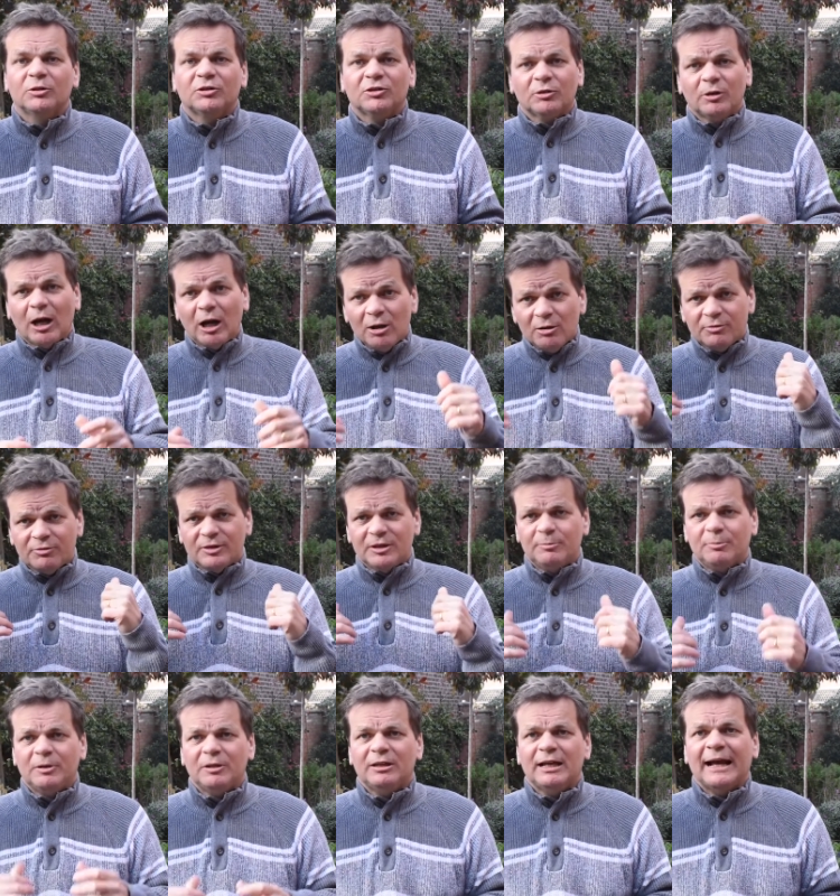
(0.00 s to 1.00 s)
should hopefully
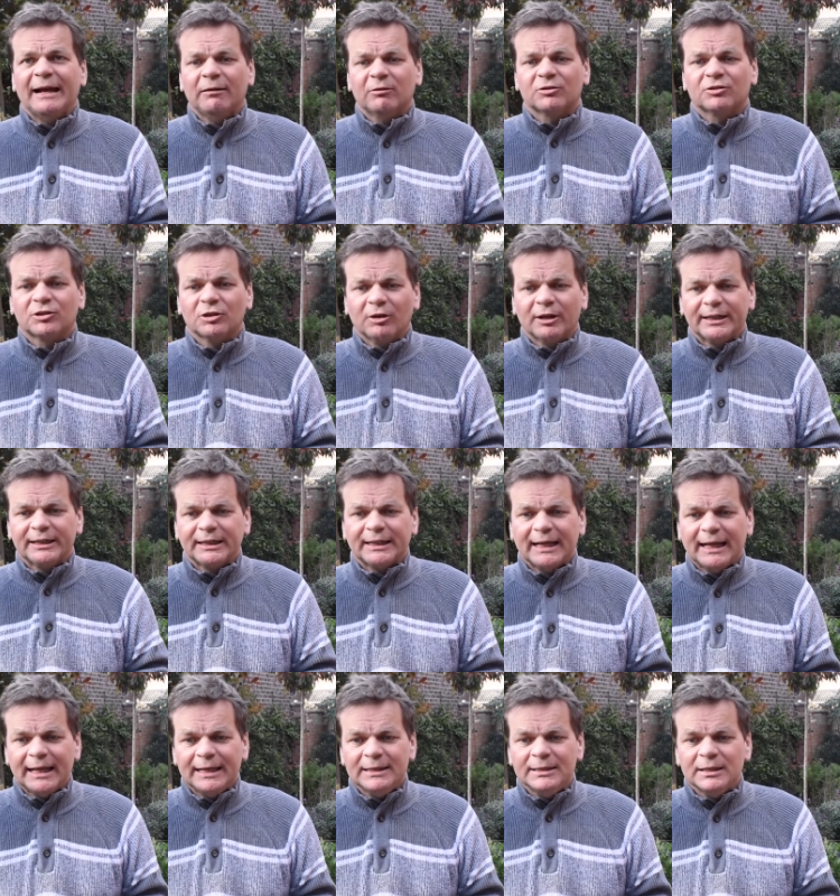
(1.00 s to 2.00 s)
be outside
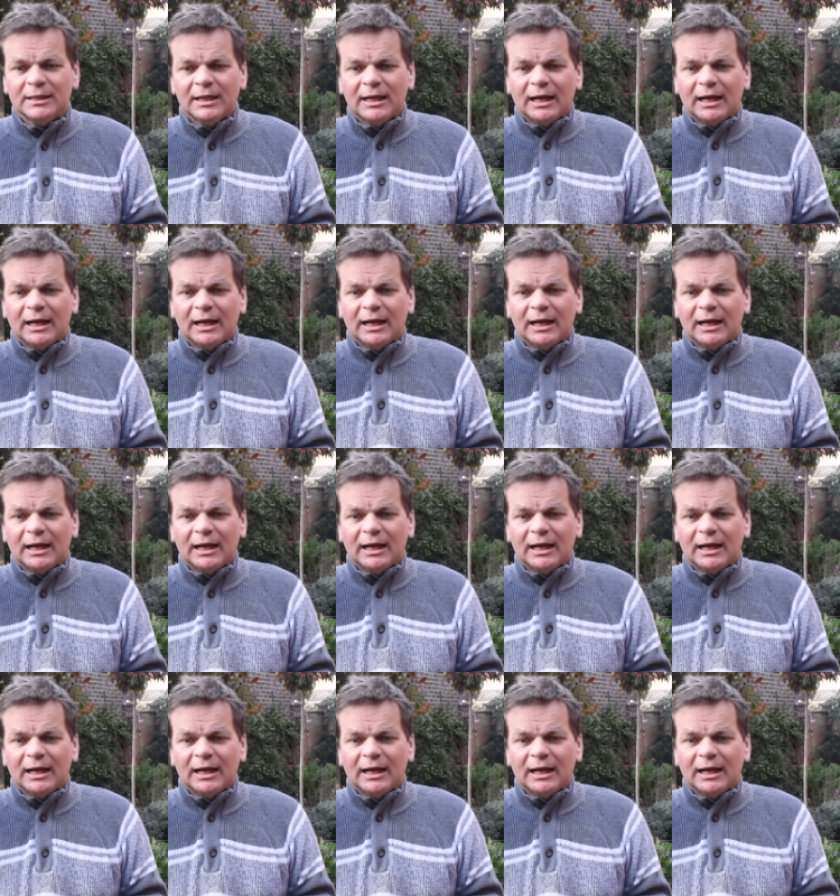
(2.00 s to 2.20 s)
again,